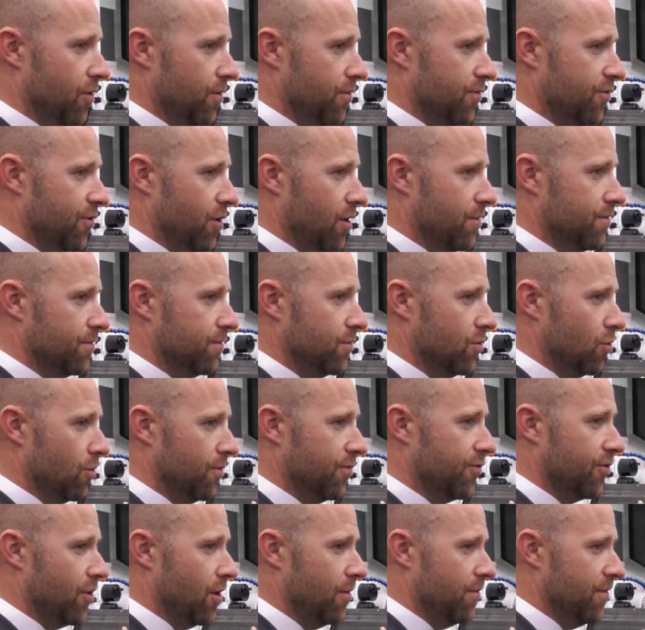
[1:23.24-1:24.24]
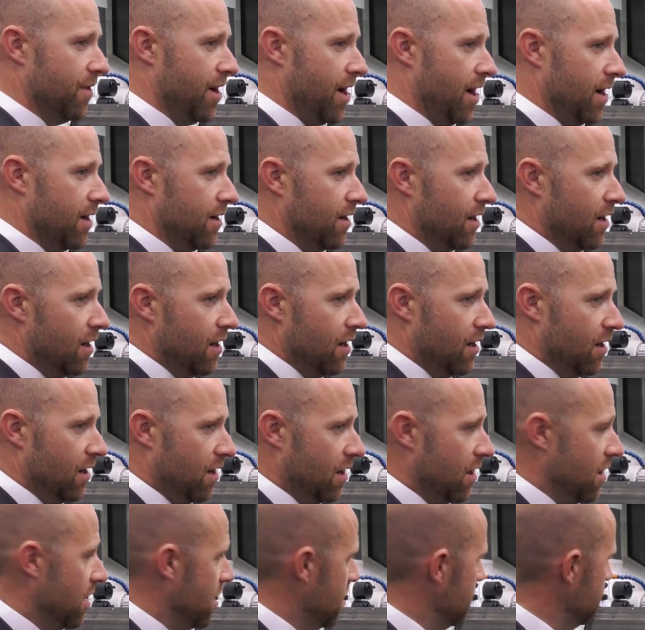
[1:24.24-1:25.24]
up from up from that.
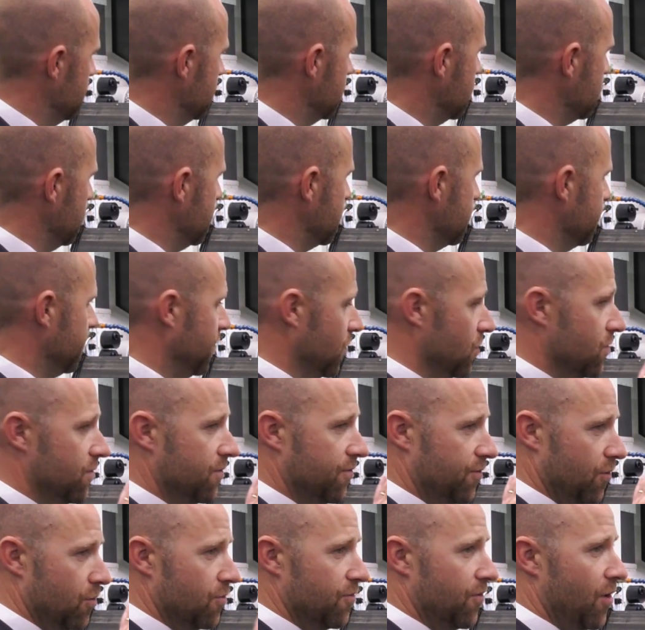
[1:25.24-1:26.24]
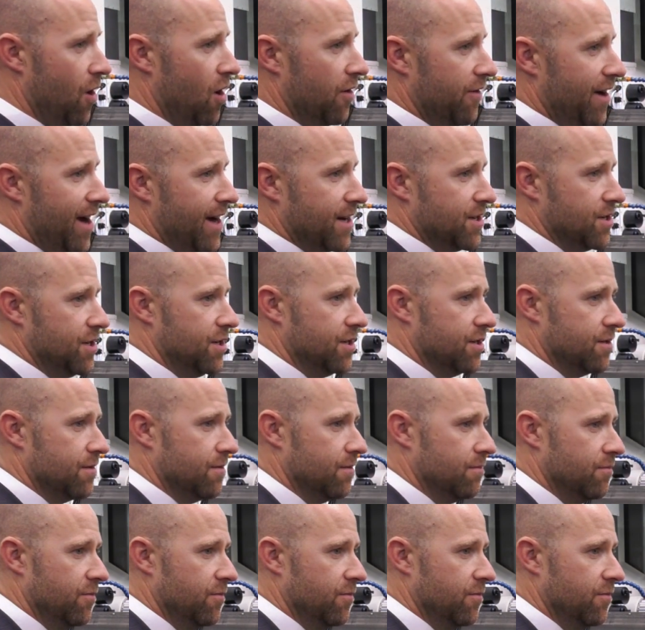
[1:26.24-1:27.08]
Um, so it's a full full five axis